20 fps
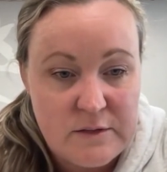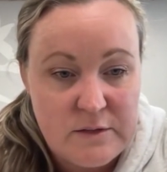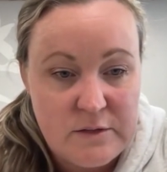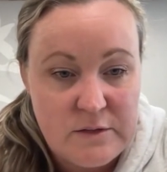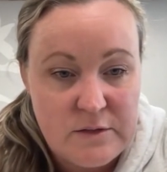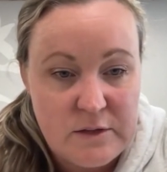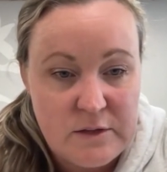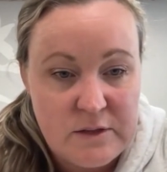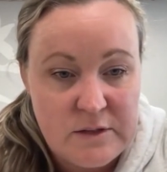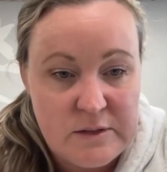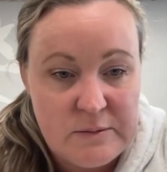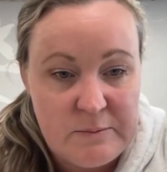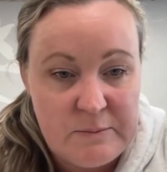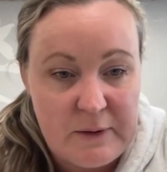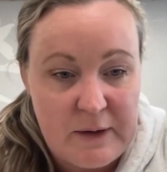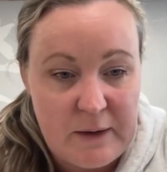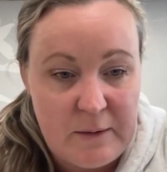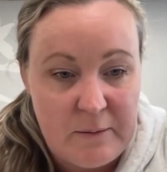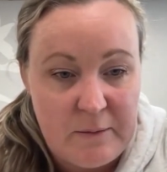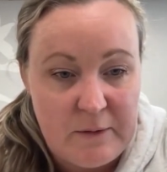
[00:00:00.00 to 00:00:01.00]
just
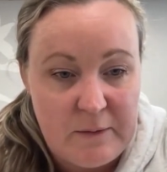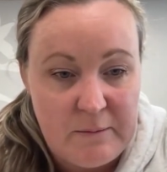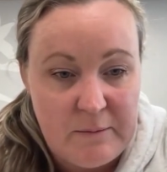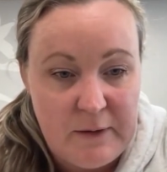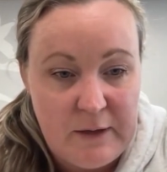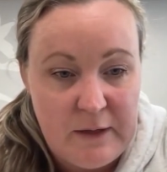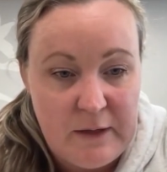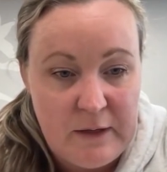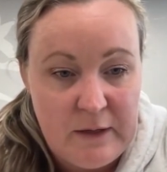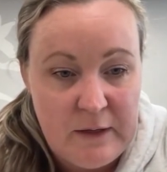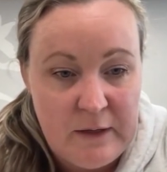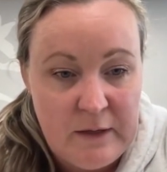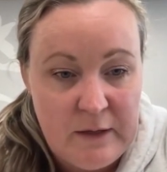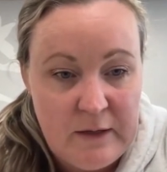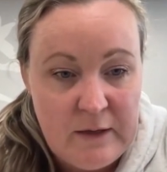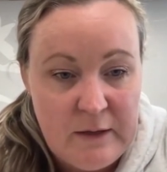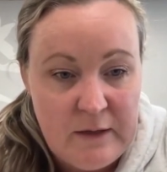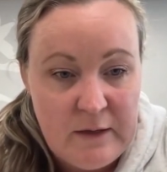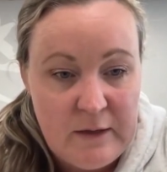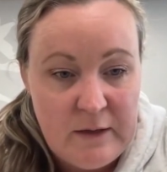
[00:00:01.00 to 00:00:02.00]
bear with me.
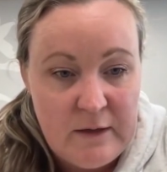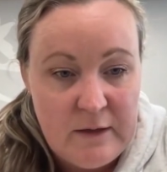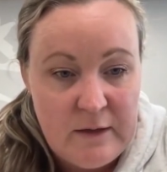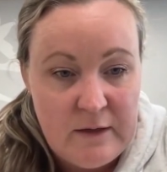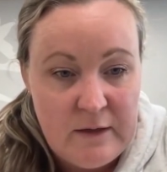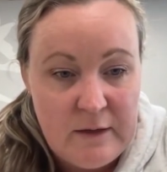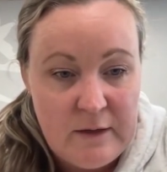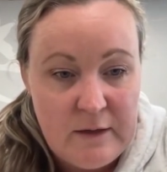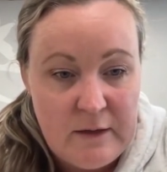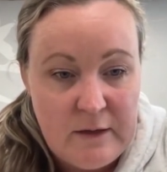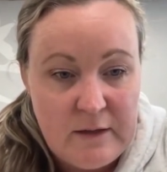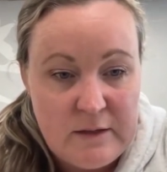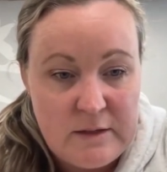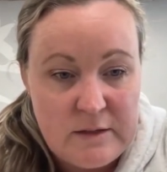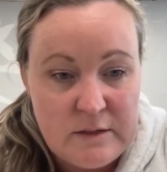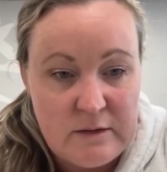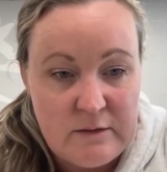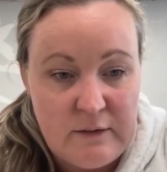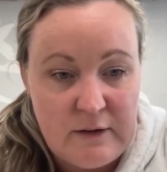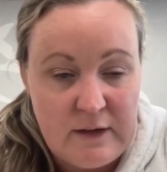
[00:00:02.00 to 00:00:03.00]

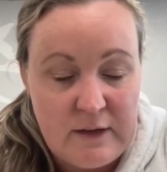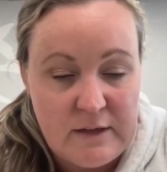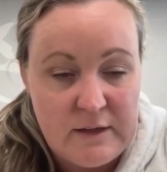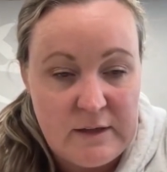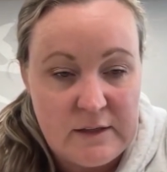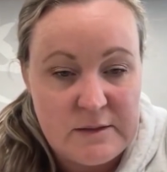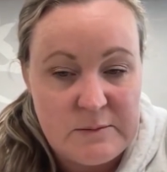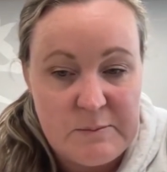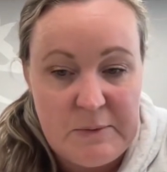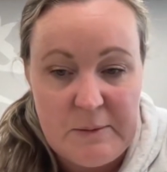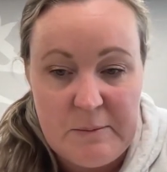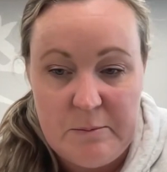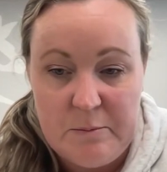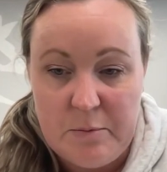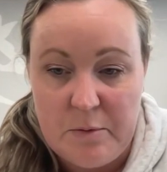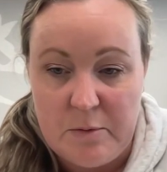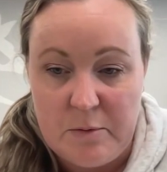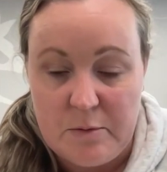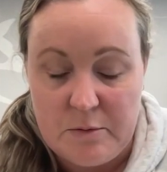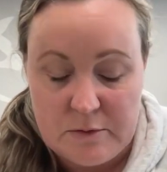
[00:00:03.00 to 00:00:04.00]
Instagram has been
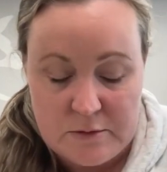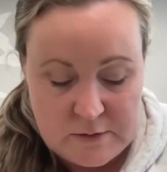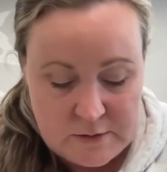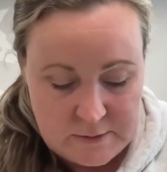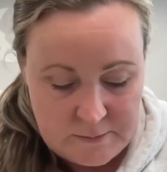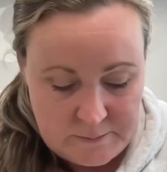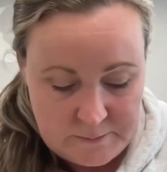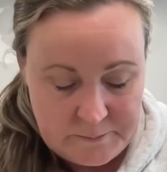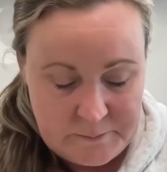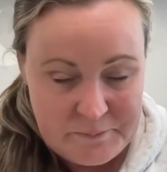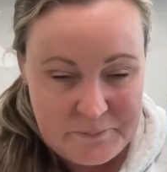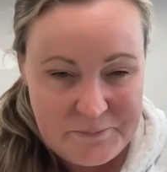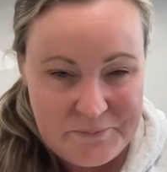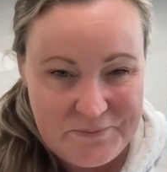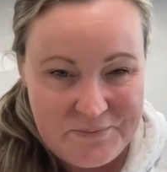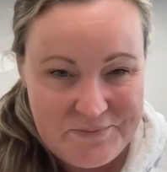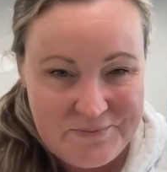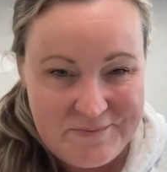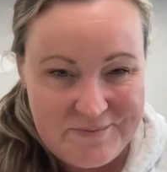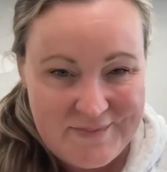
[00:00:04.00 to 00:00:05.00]
paused.
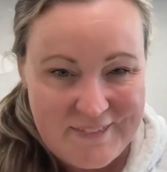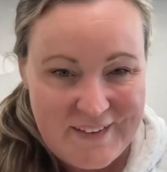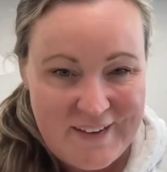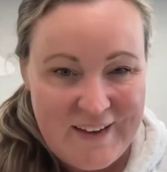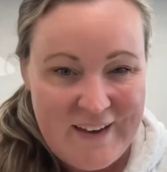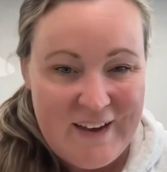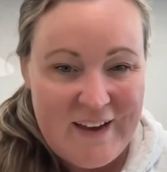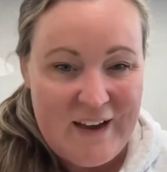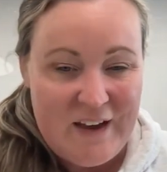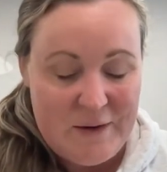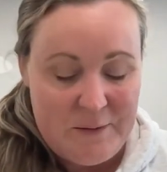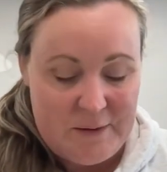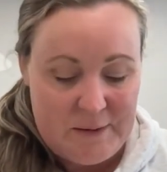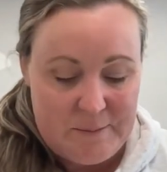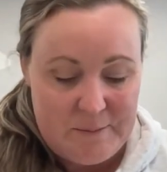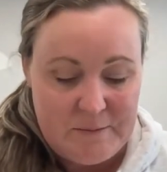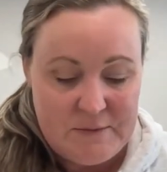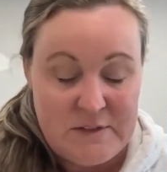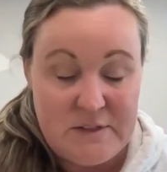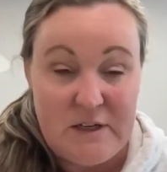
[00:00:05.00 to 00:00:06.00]

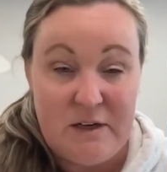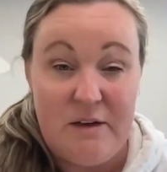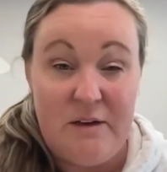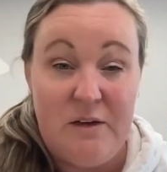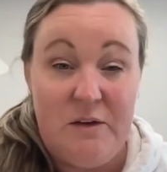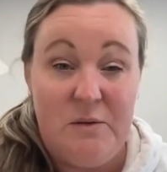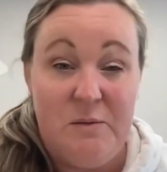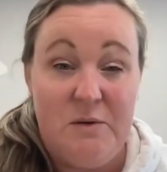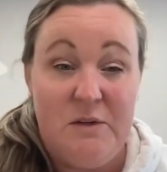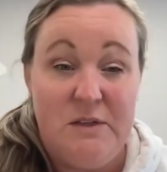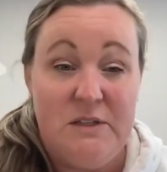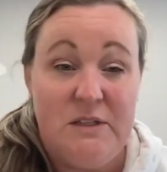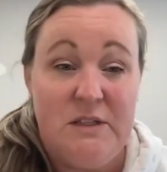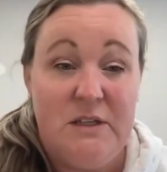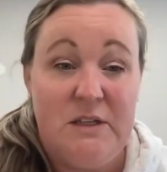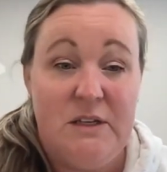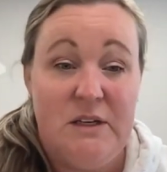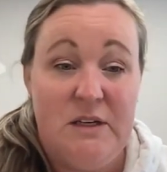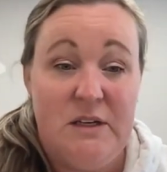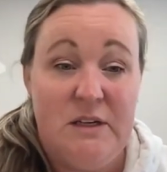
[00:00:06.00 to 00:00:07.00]
Anyway, so
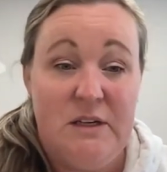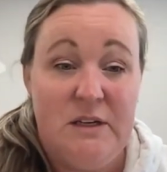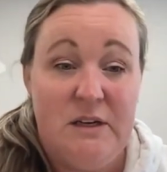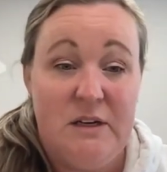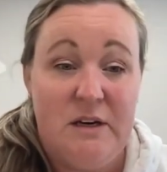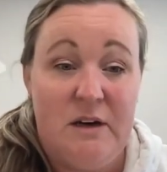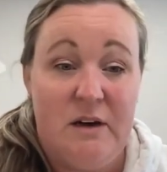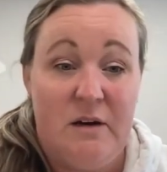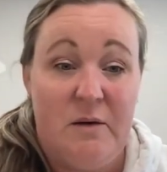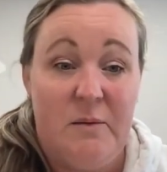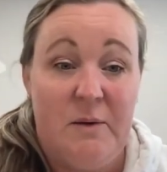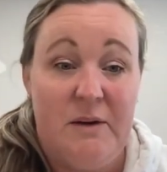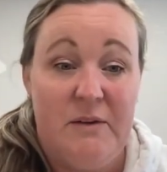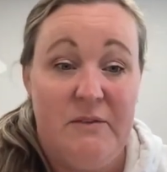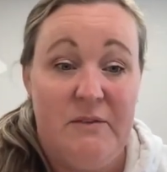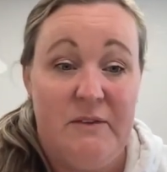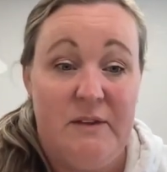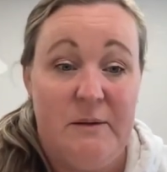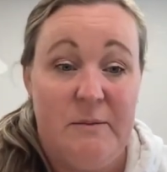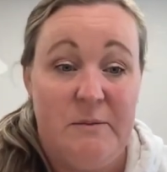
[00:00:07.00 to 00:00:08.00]
I'll wait
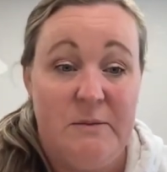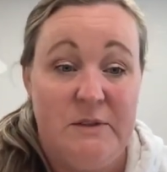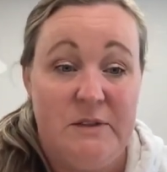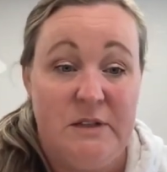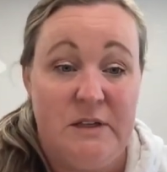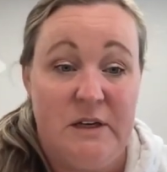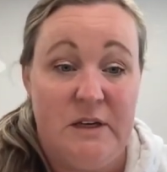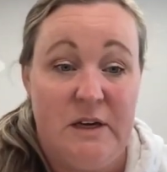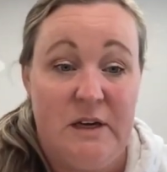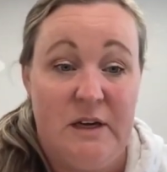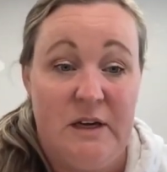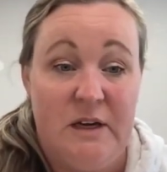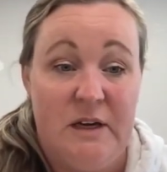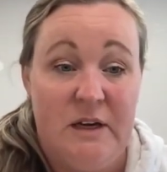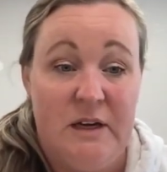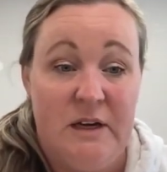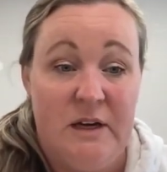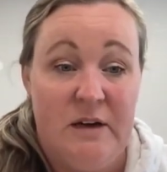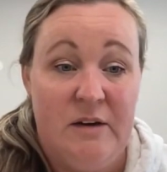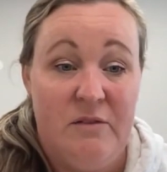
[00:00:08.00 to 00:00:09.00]
for them to
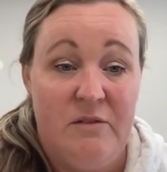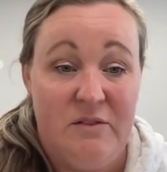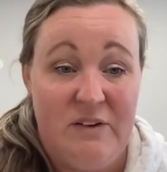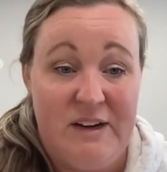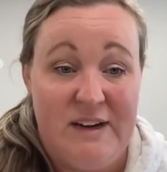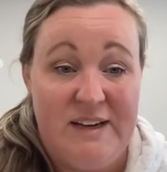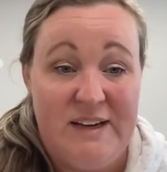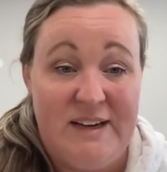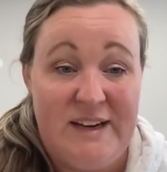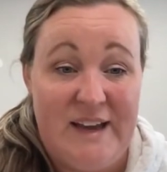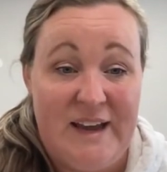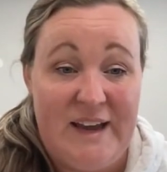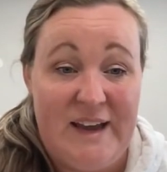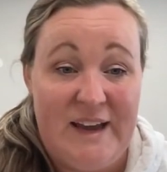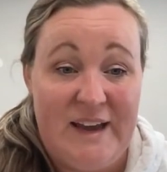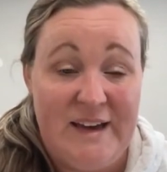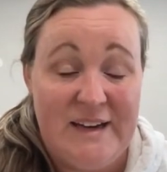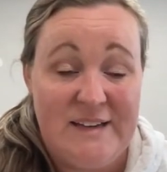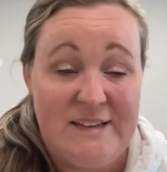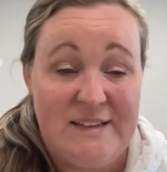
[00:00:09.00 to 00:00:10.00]

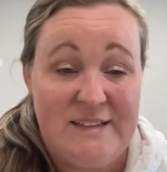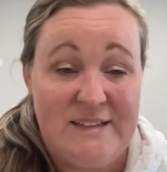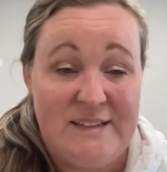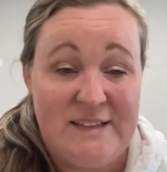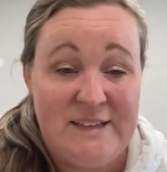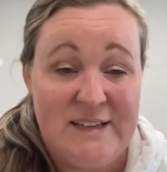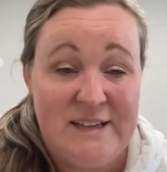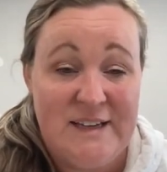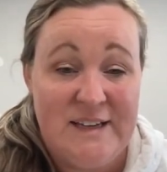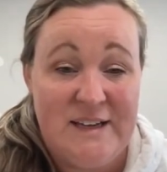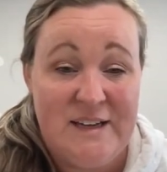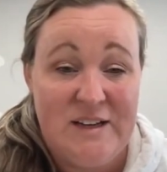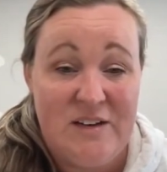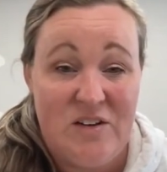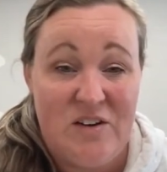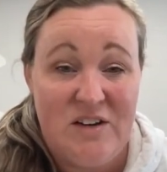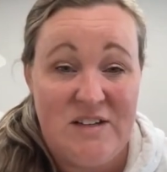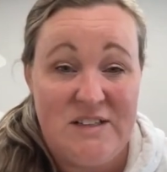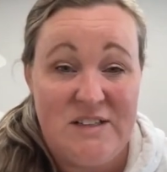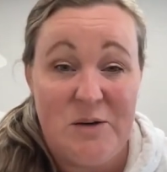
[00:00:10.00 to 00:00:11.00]
reconnect.
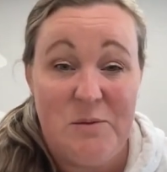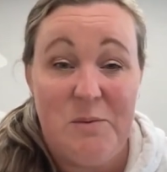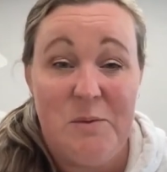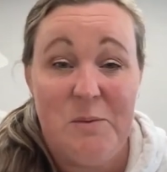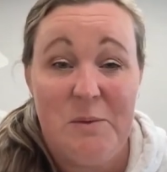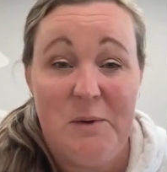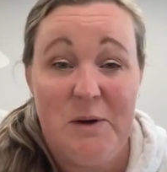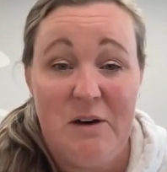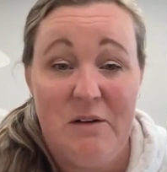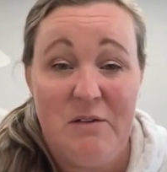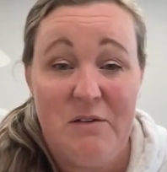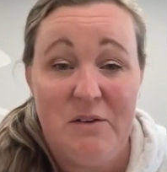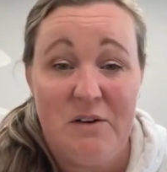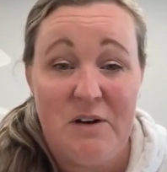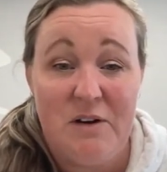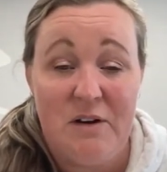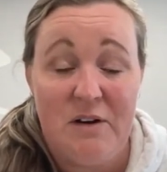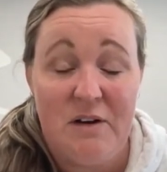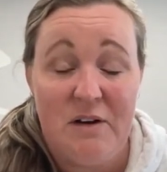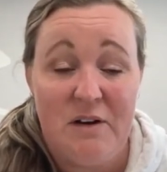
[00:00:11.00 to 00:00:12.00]
Not ideal, but we are on a
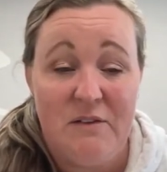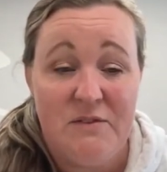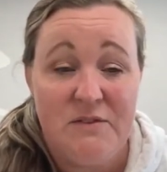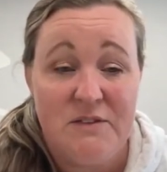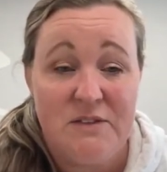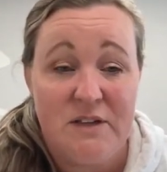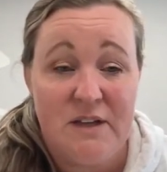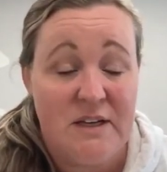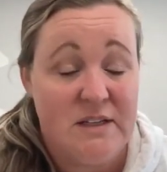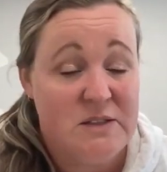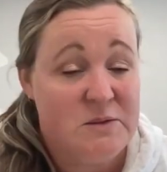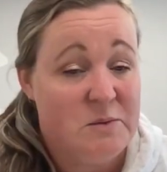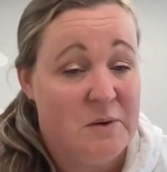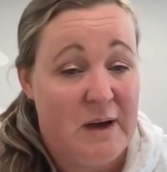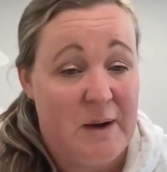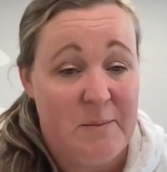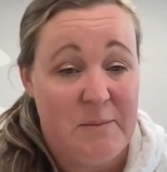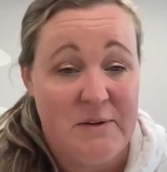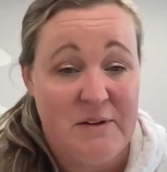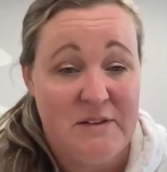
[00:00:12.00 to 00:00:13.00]
live, so that's what
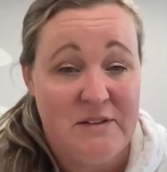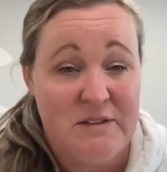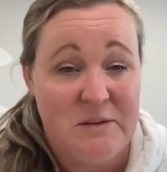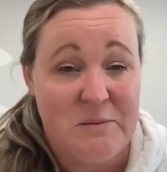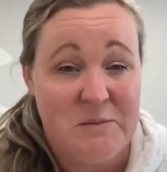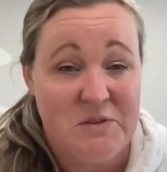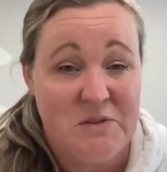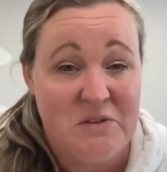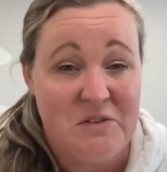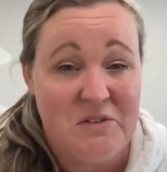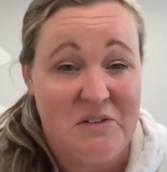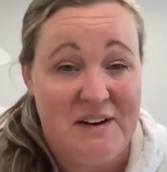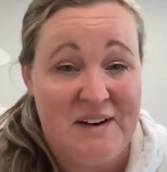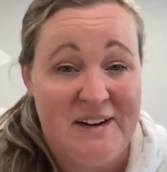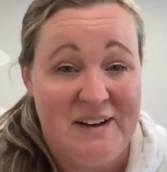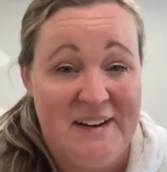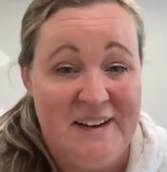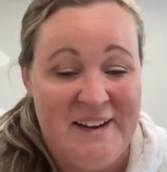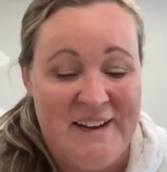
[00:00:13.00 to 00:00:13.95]
happens. I'm sorry.